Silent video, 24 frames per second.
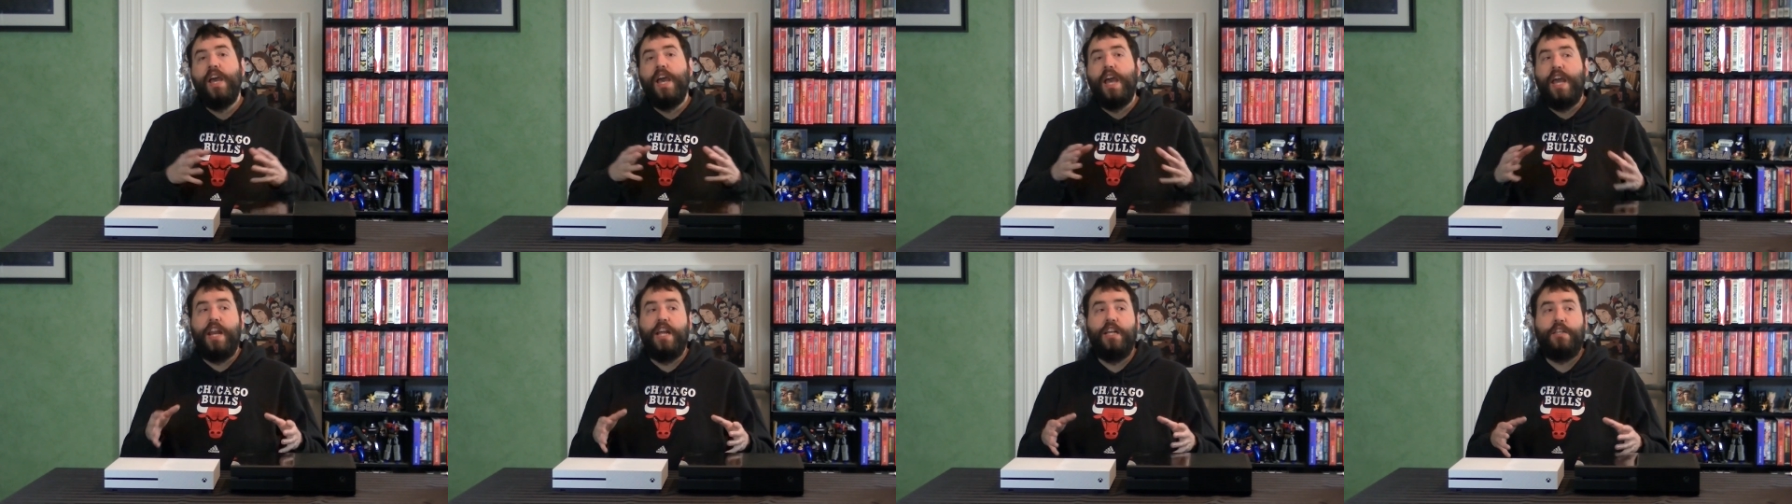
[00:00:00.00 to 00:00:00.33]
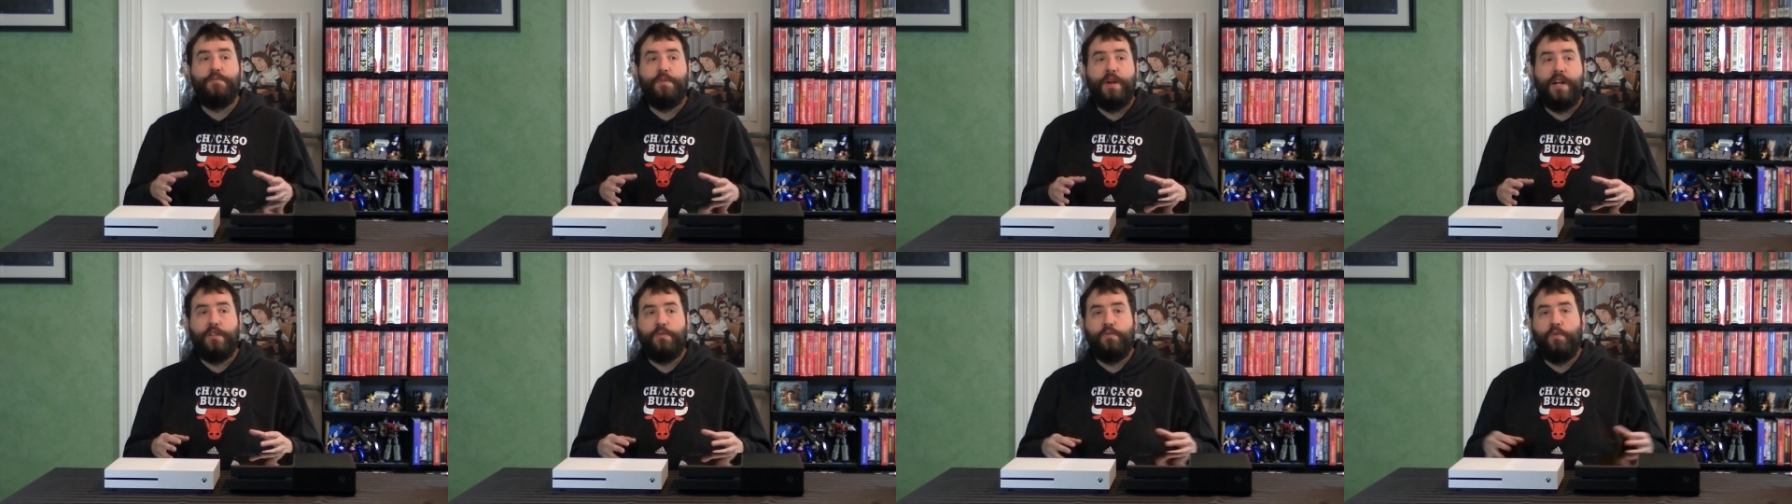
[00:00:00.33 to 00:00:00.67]
And
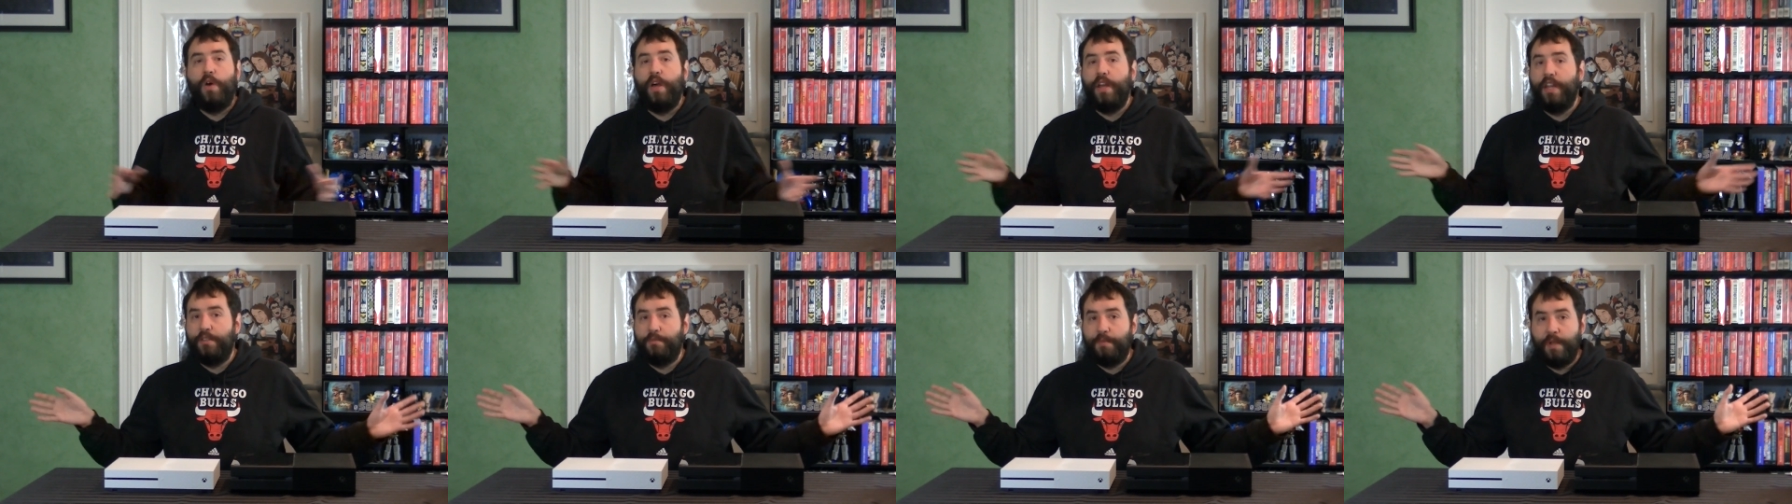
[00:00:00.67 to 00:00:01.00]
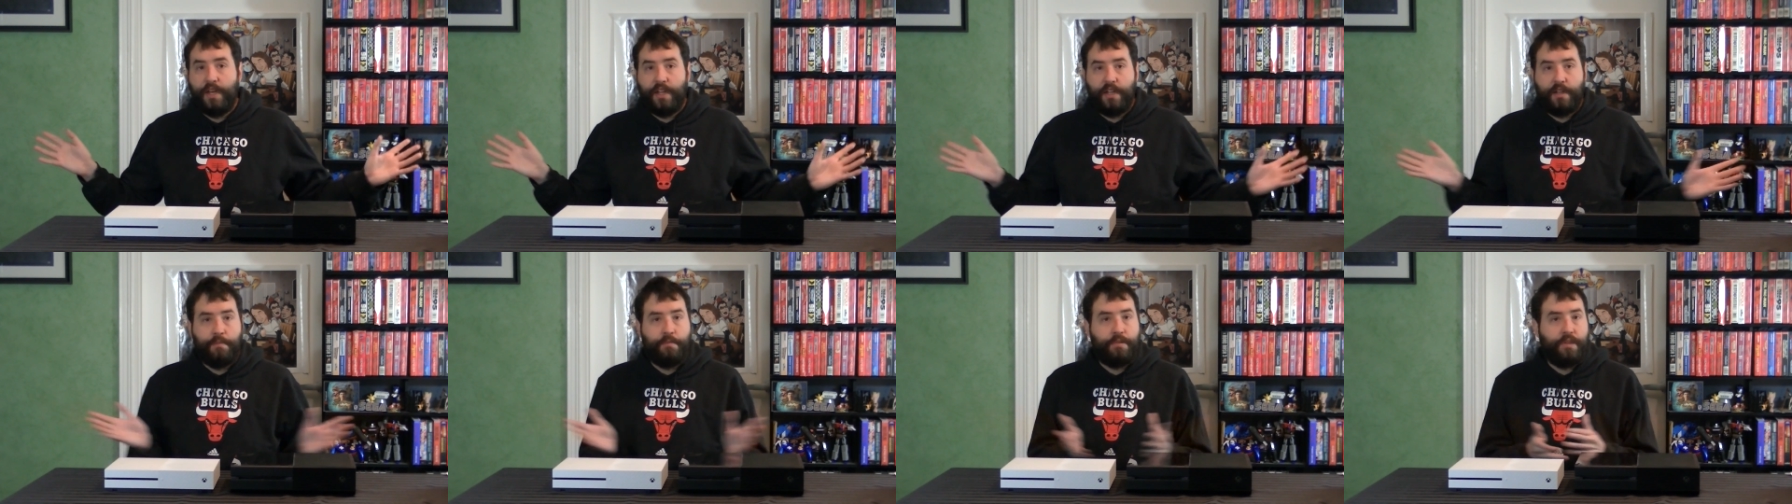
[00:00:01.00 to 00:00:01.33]
Xbox One has been
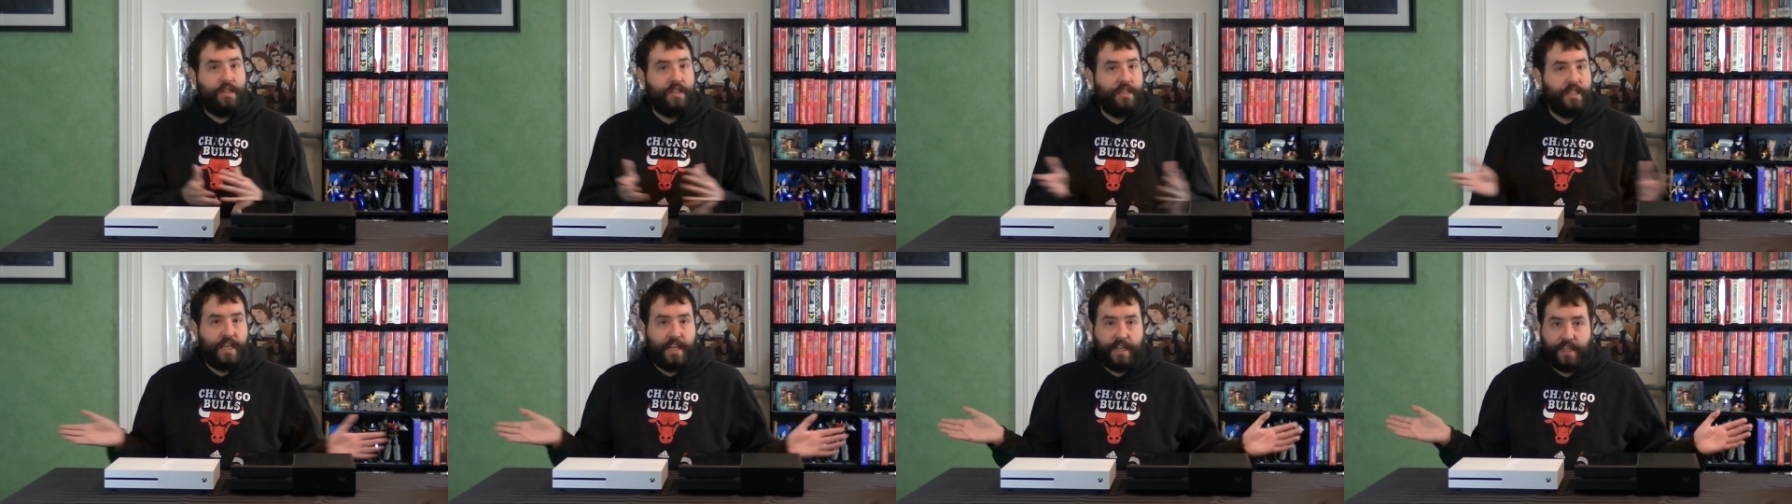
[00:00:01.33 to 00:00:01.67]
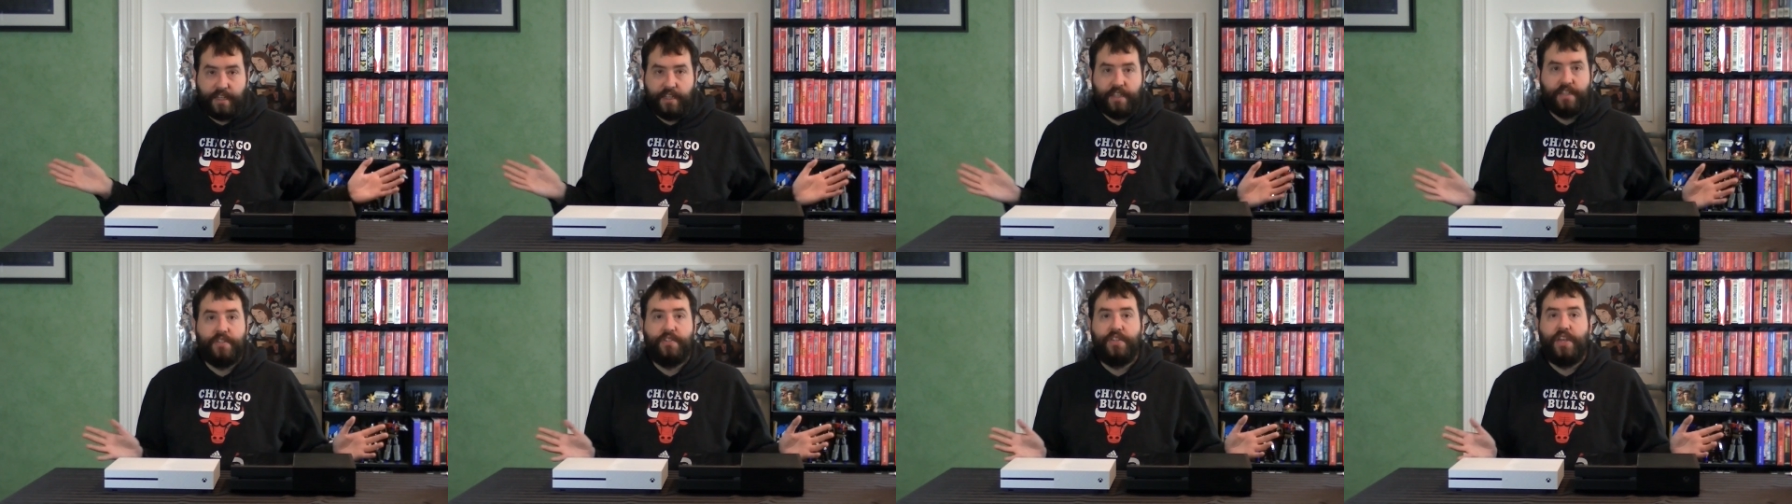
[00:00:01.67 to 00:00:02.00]
a
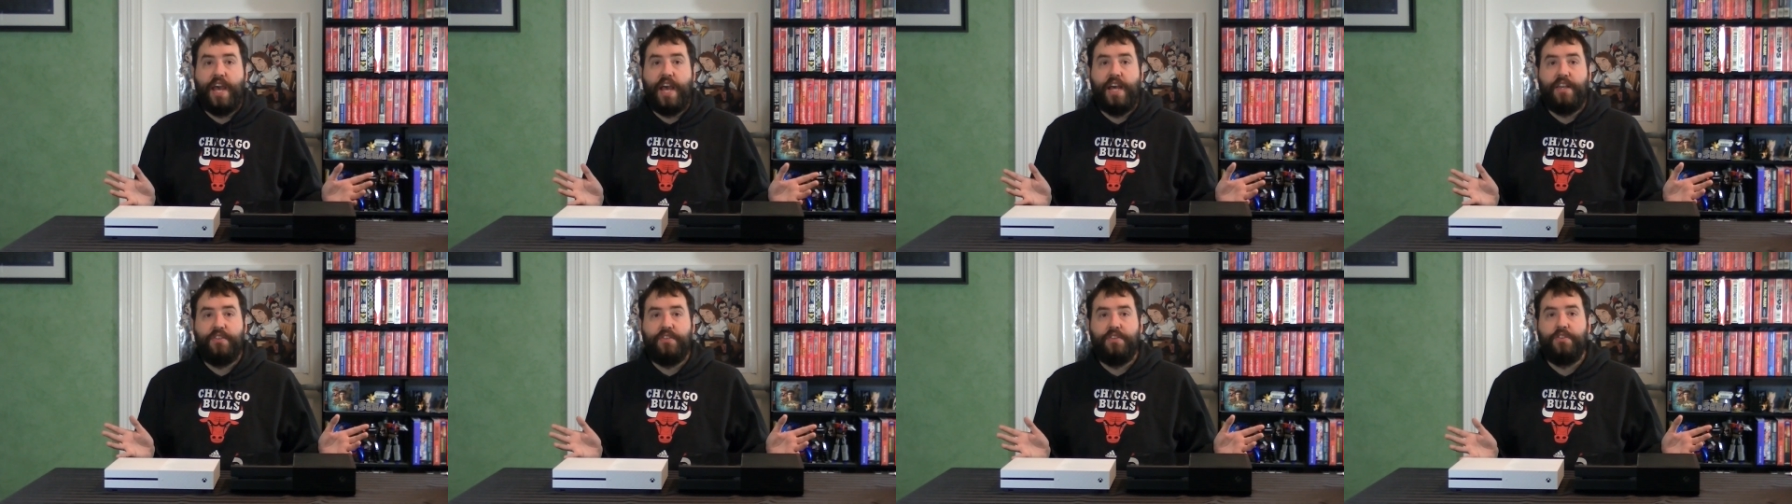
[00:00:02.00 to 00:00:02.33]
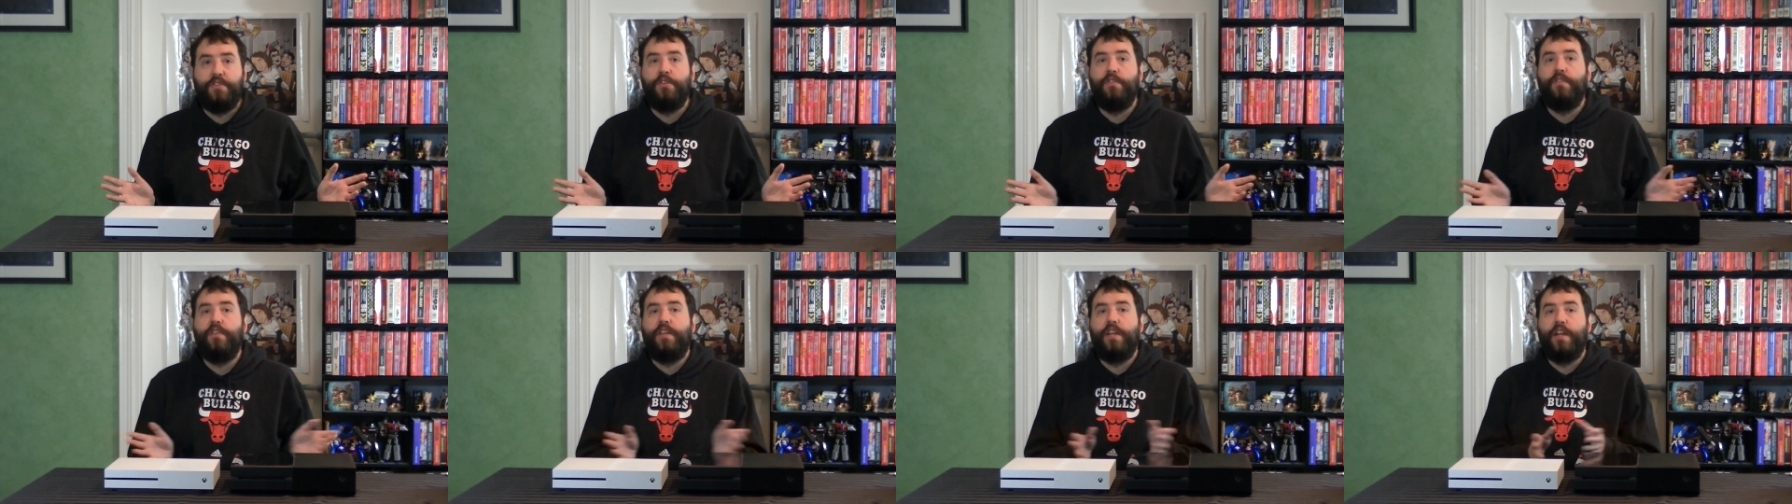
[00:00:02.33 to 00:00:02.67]
complete
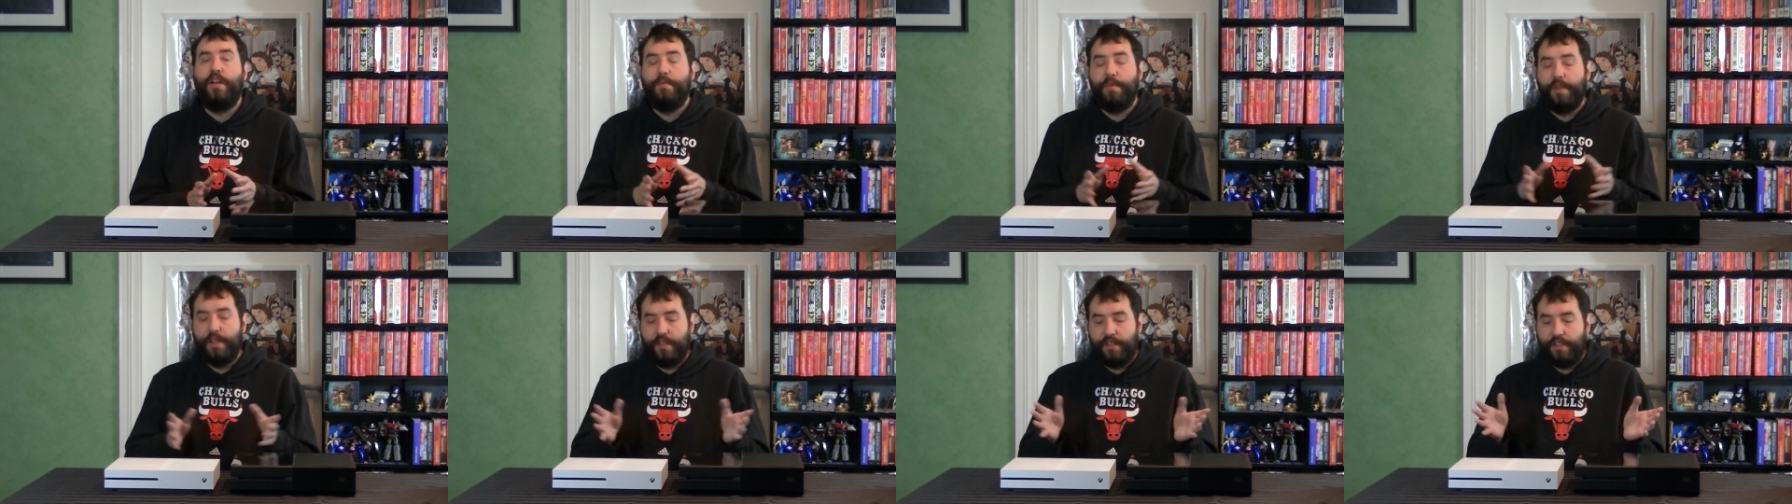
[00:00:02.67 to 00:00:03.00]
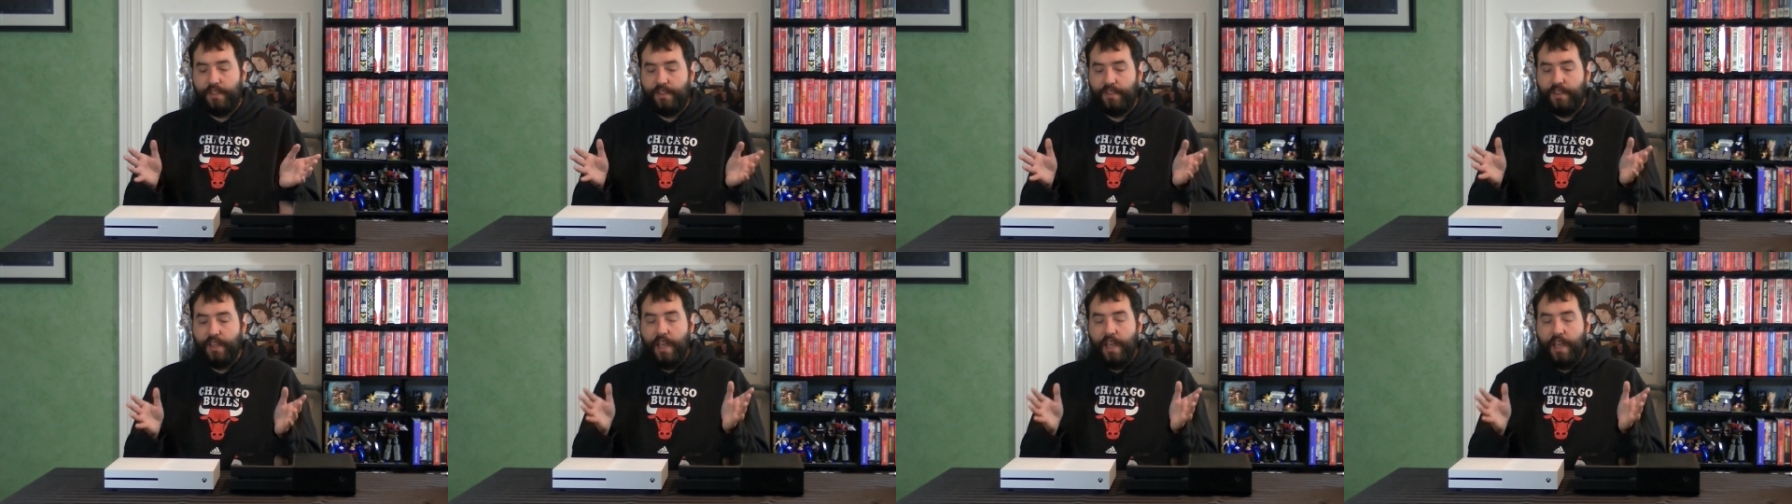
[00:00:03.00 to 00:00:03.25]
disaster over there because